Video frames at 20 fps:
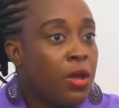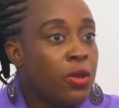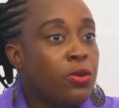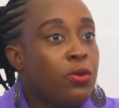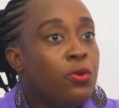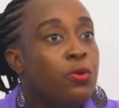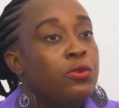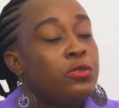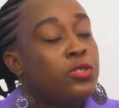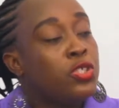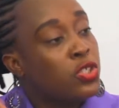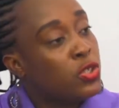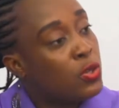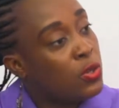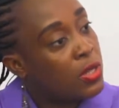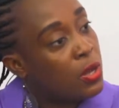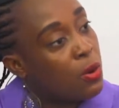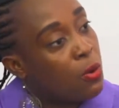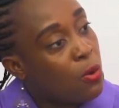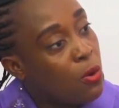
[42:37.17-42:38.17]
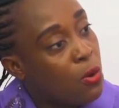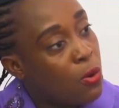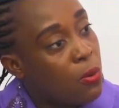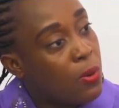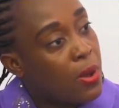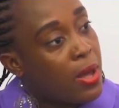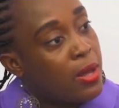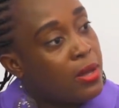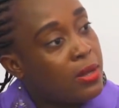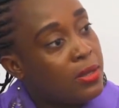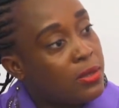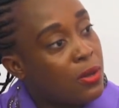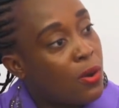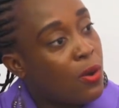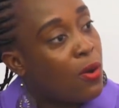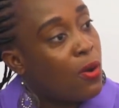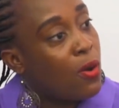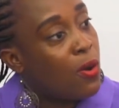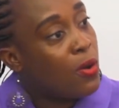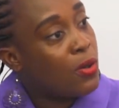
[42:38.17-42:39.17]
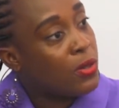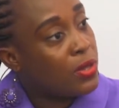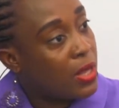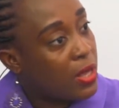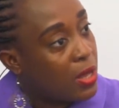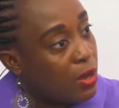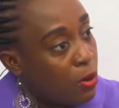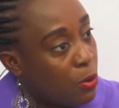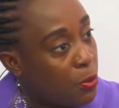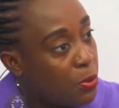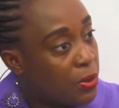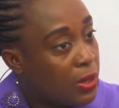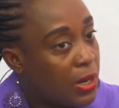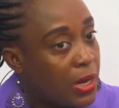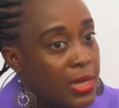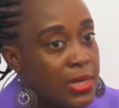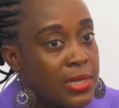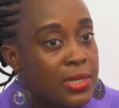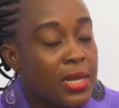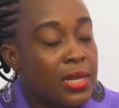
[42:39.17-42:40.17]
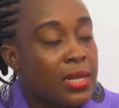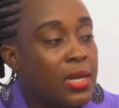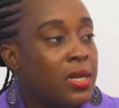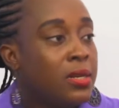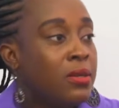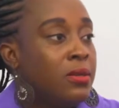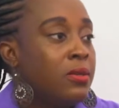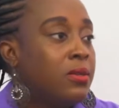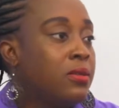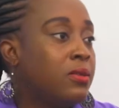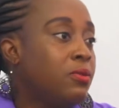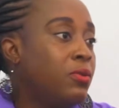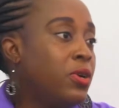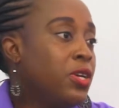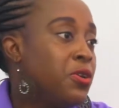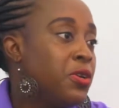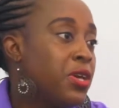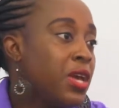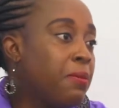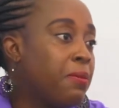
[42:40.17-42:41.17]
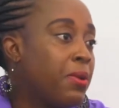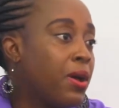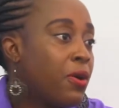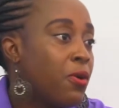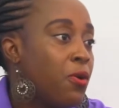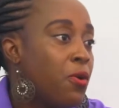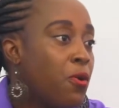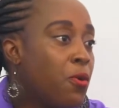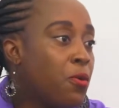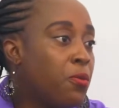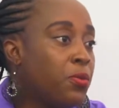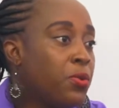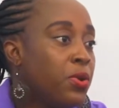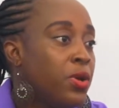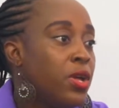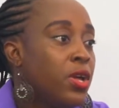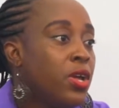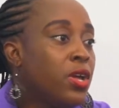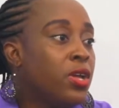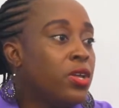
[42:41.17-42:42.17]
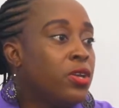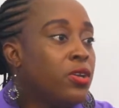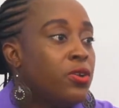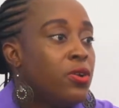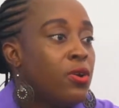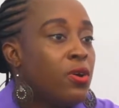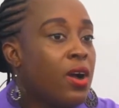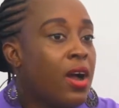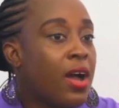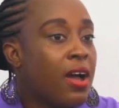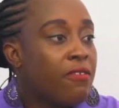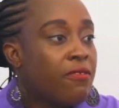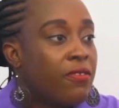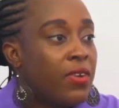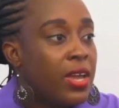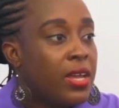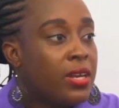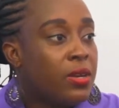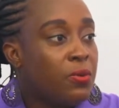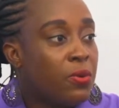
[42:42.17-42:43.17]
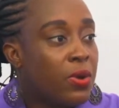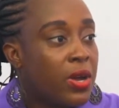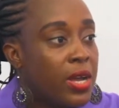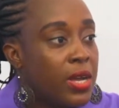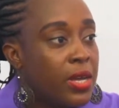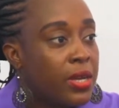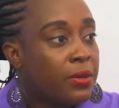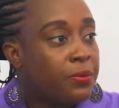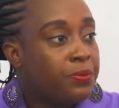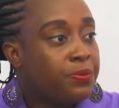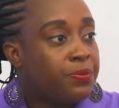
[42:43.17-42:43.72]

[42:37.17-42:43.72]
You show the whole world all the opulence, and then when you get back home, you don't have anywhere